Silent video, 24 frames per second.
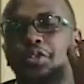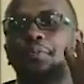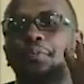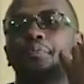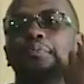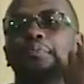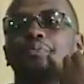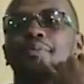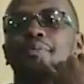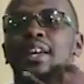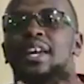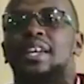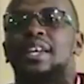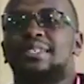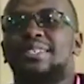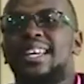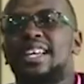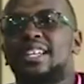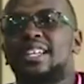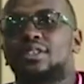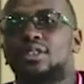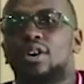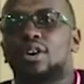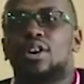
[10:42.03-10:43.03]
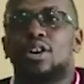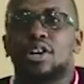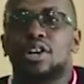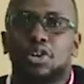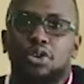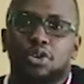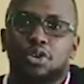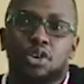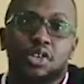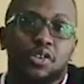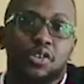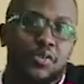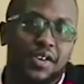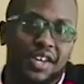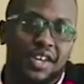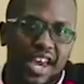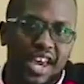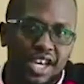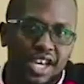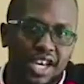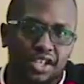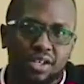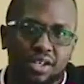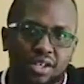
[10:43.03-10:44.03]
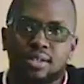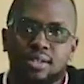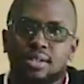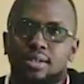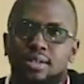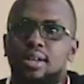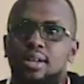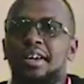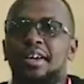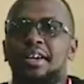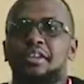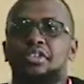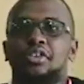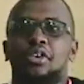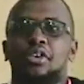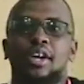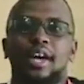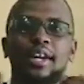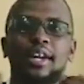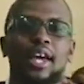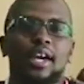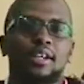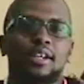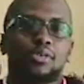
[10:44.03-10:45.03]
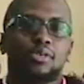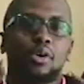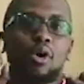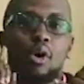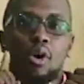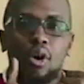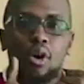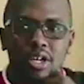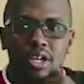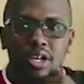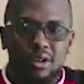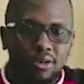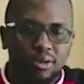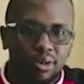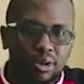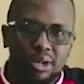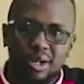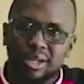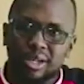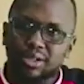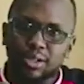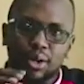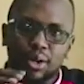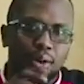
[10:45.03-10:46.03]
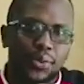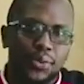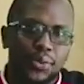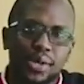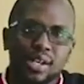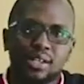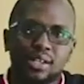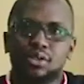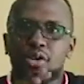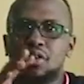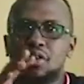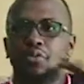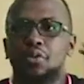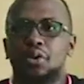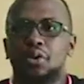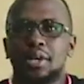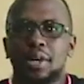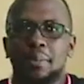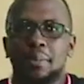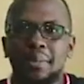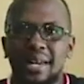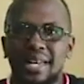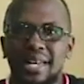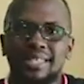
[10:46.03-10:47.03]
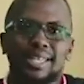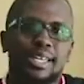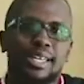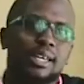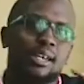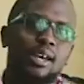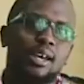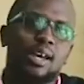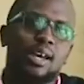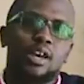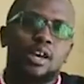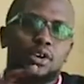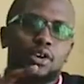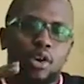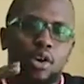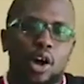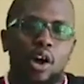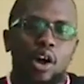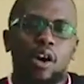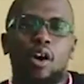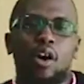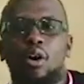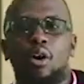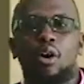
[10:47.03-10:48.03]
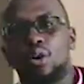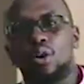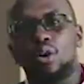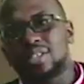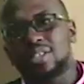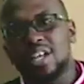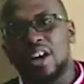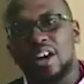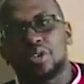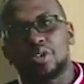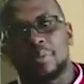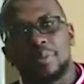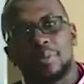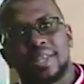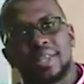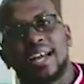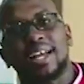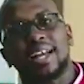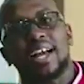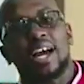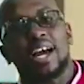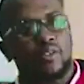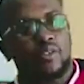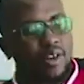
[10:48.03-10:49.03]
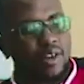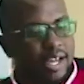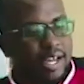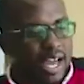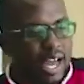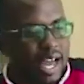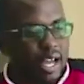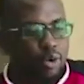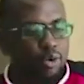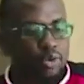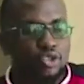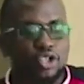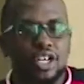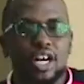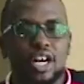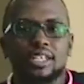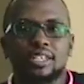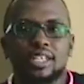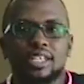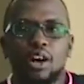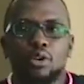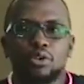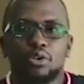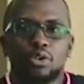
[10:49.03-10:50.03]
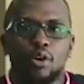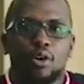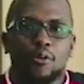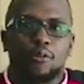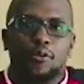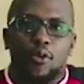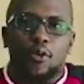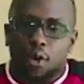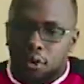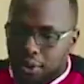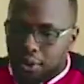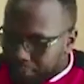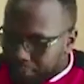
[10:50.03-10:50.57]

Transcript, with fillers: it syncs all your notifications, so you can get to all your calls on this. So if you're in a meeting, you don't always have to be that kind of a guy who chucks out your phone